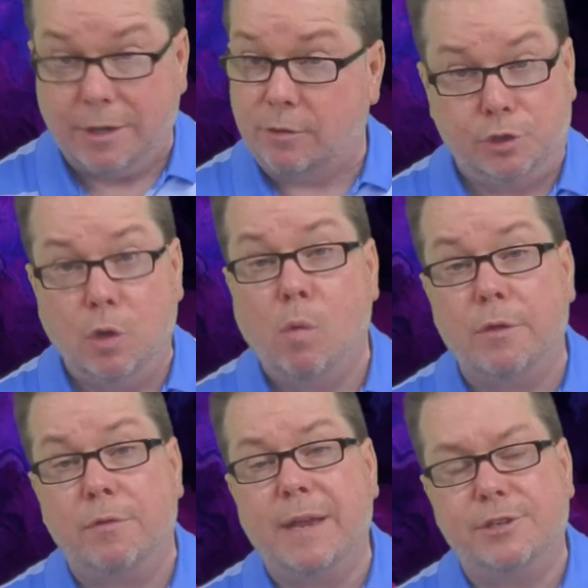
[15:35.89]
There are two
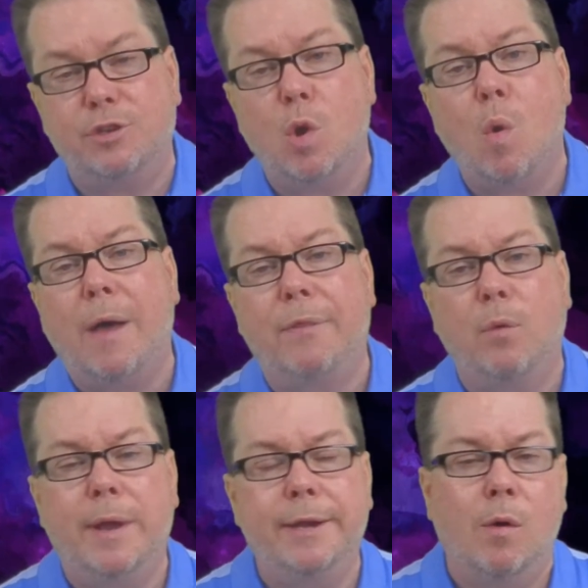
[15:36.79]
other things that go out the
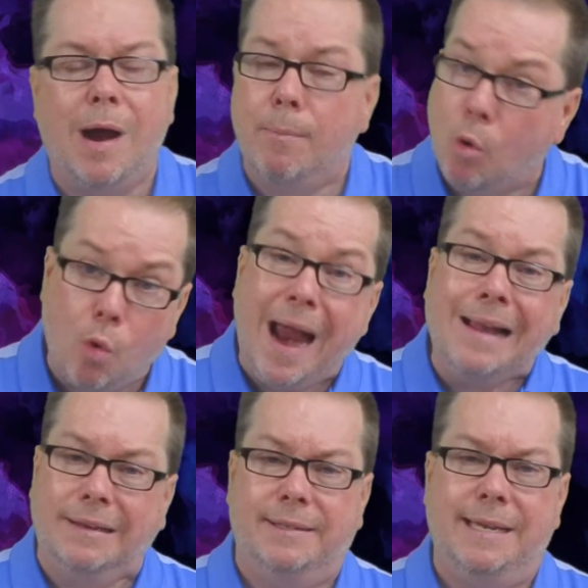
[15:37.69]
window. Our
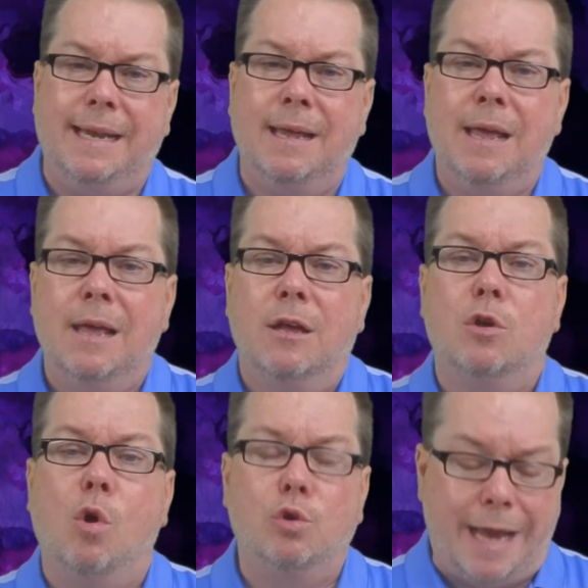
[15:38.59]
morality
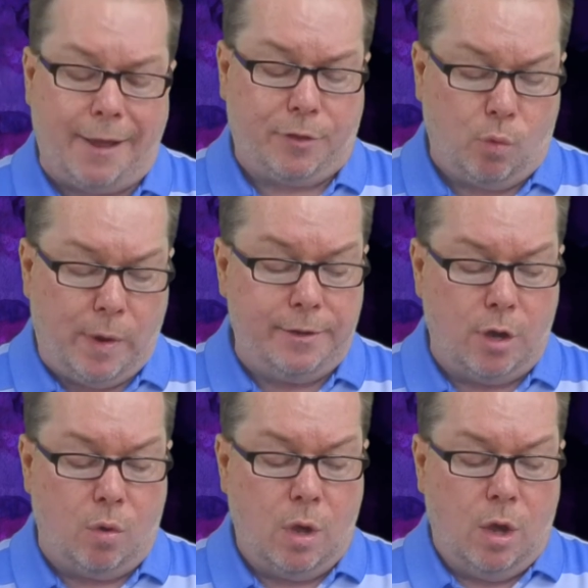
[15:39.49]
goes out the
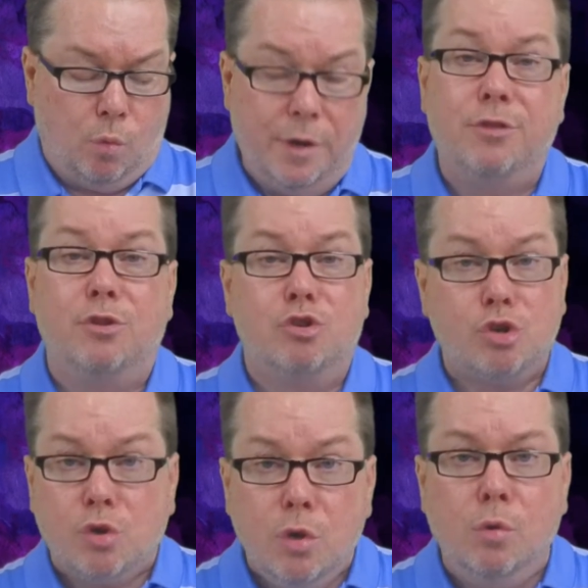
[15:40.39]
window with
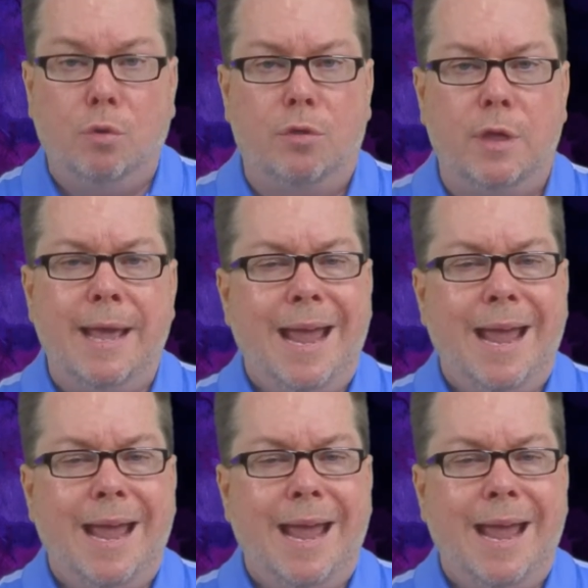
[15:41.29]
truth.